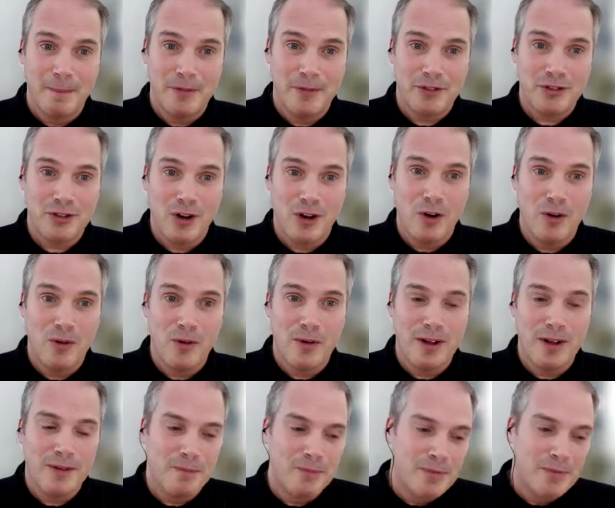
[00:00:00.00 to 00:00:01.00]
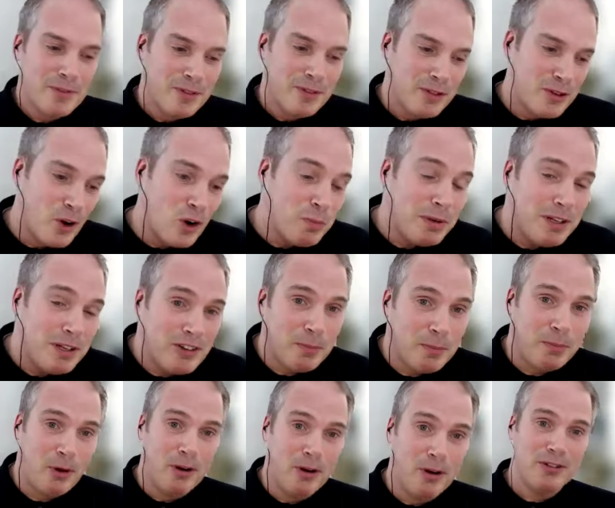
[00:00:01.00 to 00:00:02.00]
So don't be
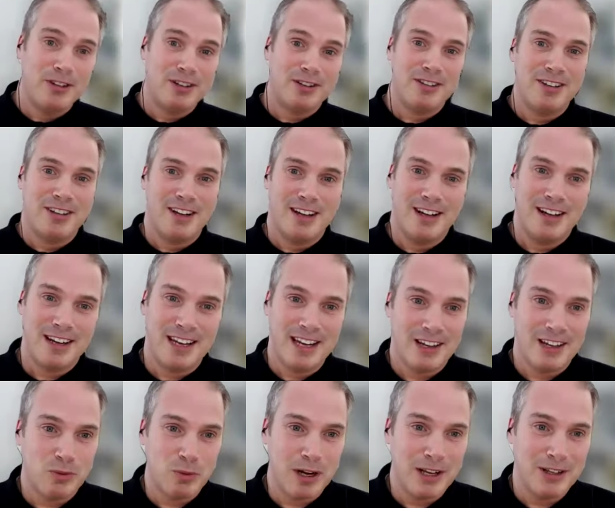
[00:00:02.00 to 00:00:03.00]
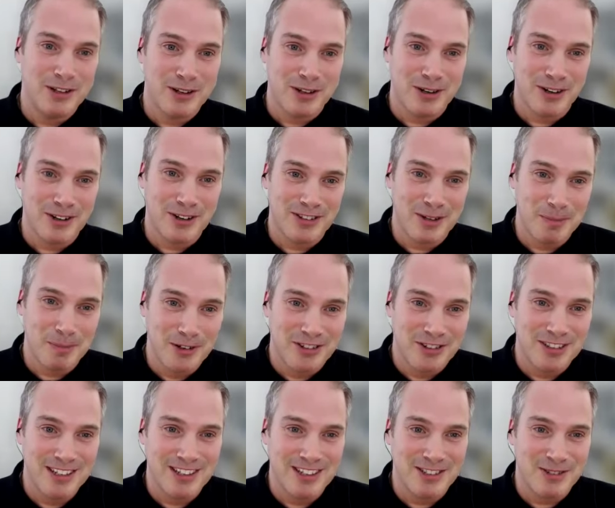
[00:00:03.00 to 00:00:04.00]
disappointed, I guess, when your
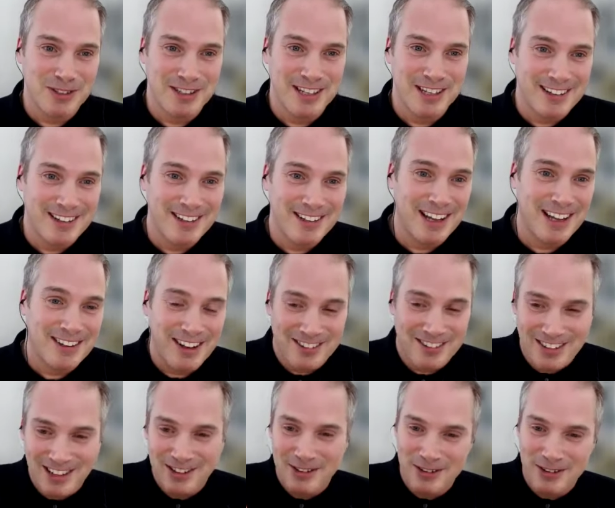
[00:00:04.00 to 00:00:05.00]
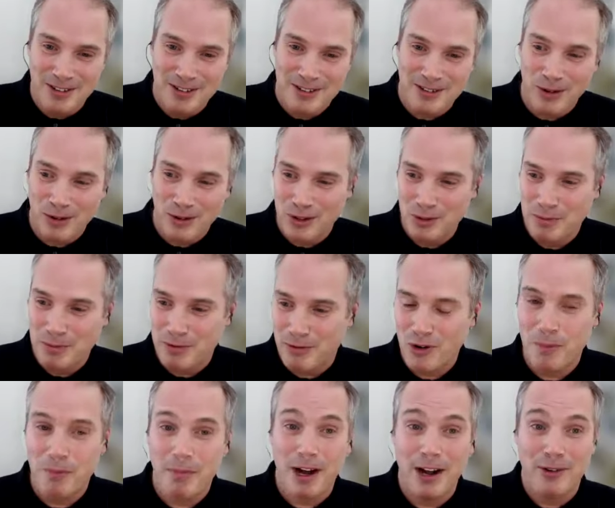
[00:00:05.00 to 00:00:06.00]
submission is rejected. As I told you
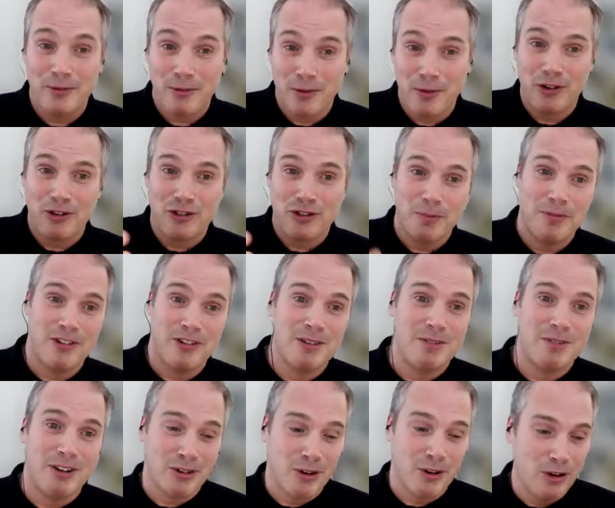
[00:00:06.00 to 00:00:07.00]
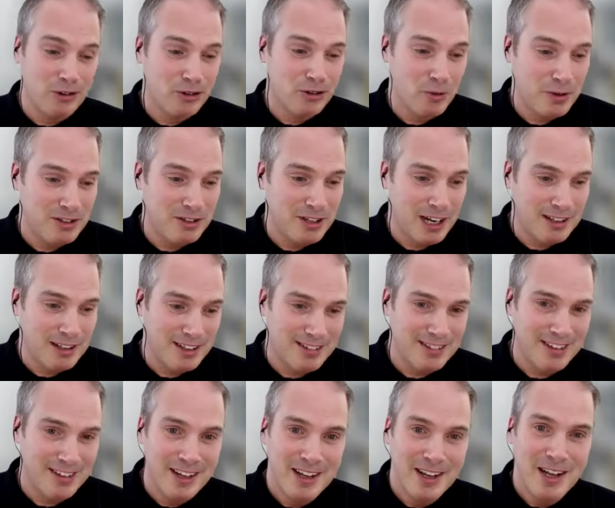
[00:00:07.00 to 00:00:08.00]
before, my first submission was also
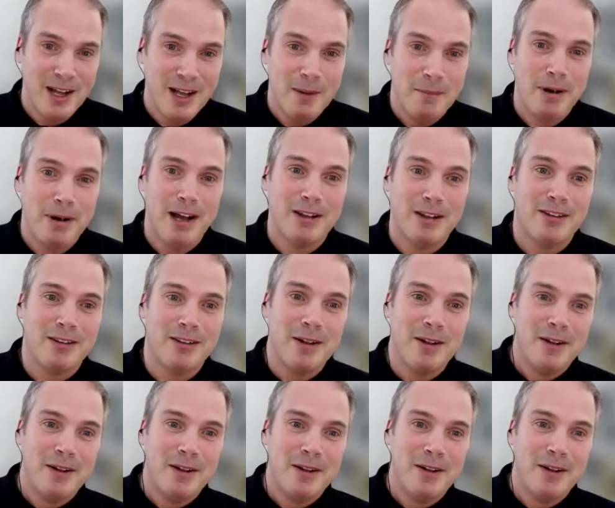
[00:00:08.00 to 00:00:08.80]
rejected, but